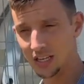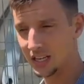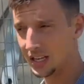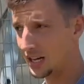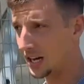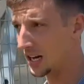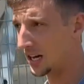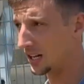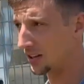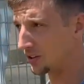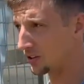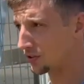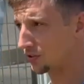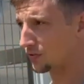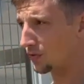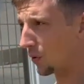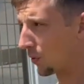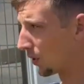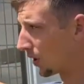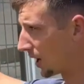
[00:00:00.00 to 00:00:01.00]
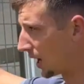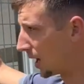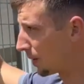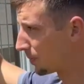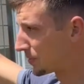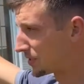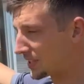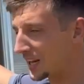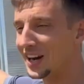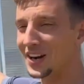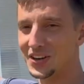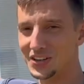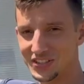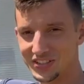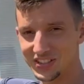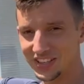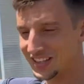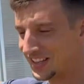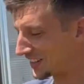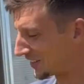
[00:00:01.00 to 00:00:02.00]
There's 4 upstairs
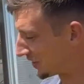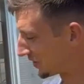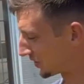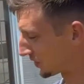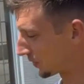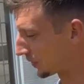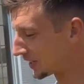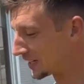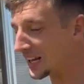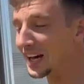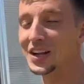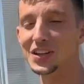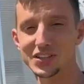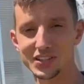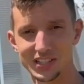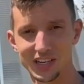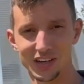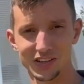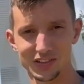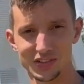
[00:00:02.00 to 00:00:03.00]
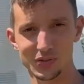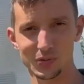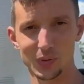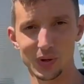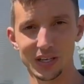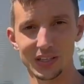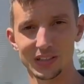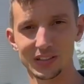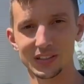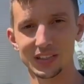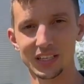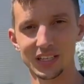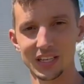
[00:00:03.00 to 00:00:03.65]
and then there's 3 downstairs as well.